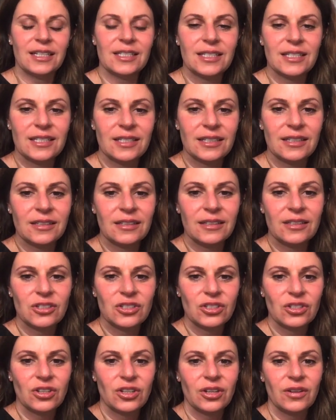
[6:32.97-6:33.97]
I still I'll
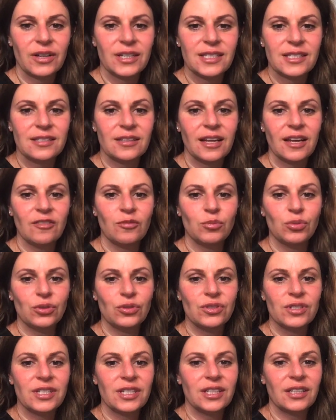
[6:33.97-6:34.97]
show you. I still have
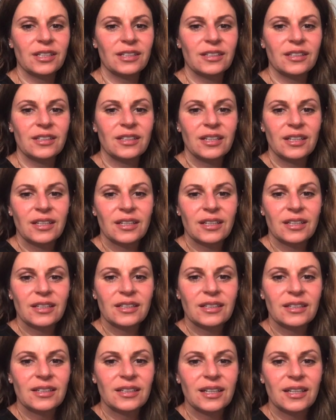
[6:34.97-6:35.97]
bruising and
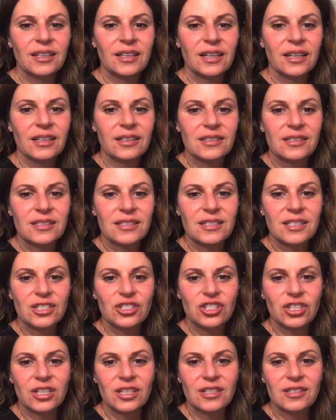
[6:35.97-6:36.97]
and
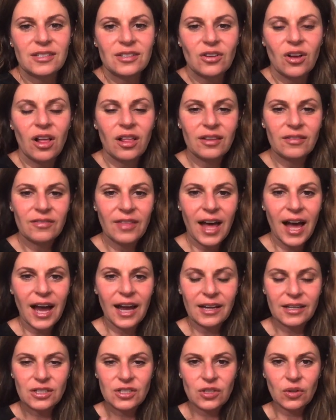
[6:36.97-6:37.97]
stitches and all of
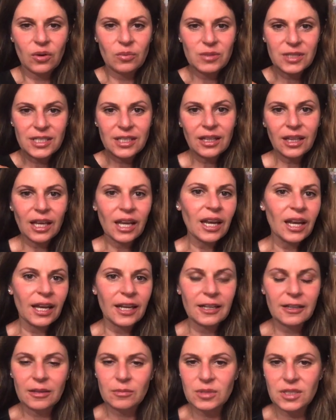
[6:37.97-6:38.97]
that. So I'm still in
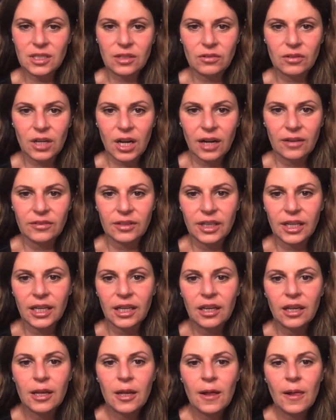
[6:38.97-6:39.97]
it. I'm still recovering.